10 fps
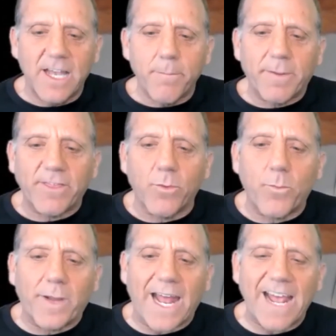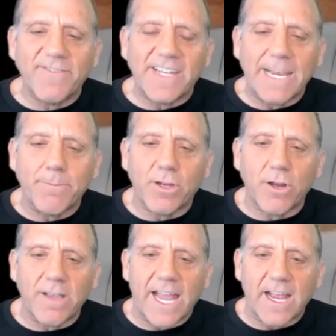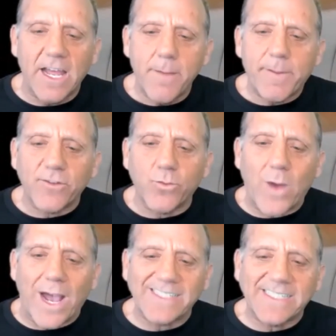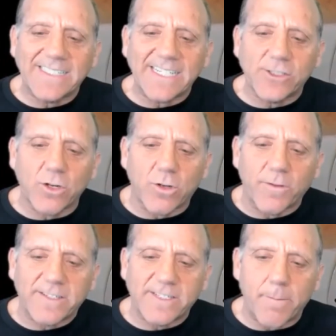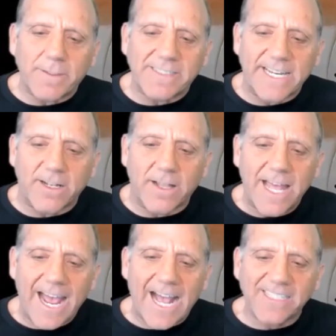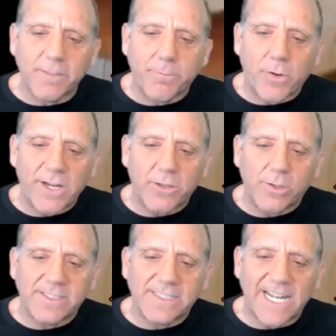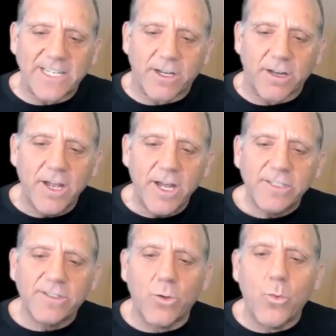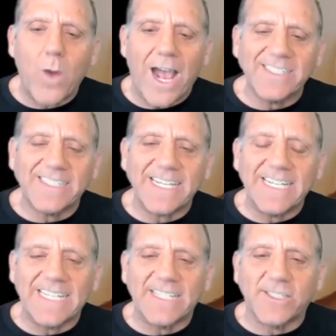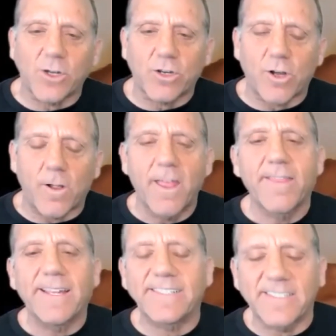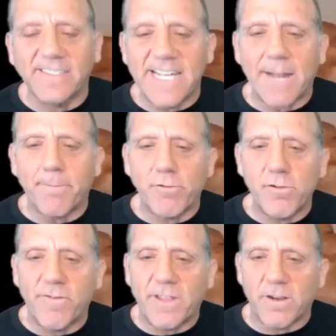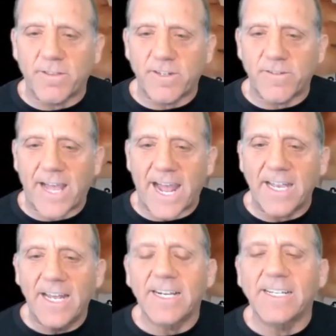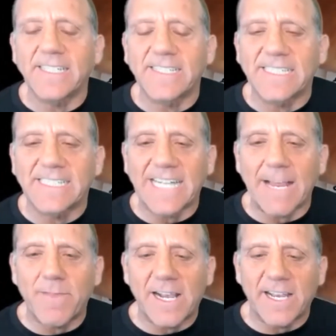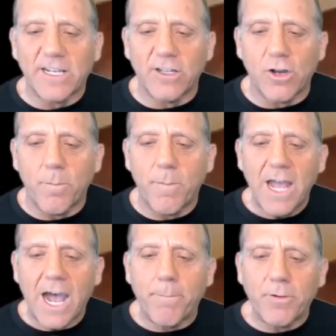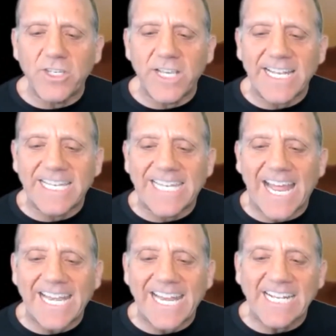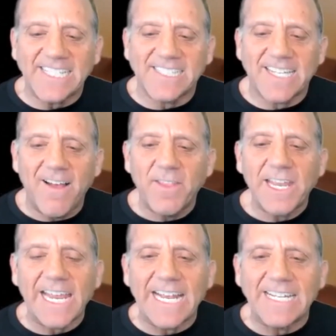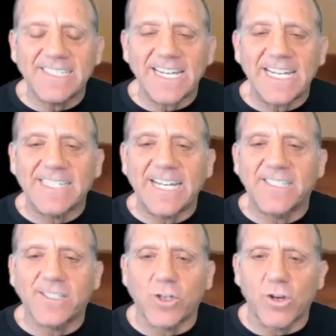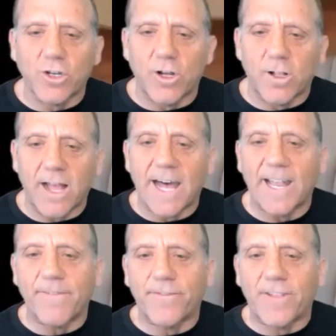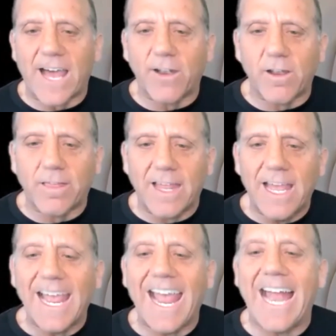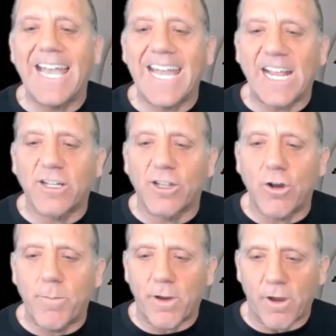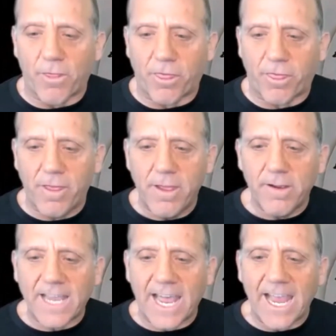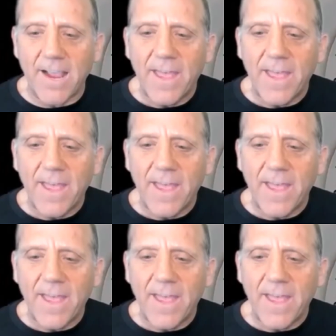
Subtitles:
But I have to keep turning, because west is a circle. This compass needle has to point towards the center. So west is a circle. This does not prove the Earth is flat, because it's the same thing on a globe. I'm pushing it dead east. East is a circle on a flat Earth and a globe Earth. Okay.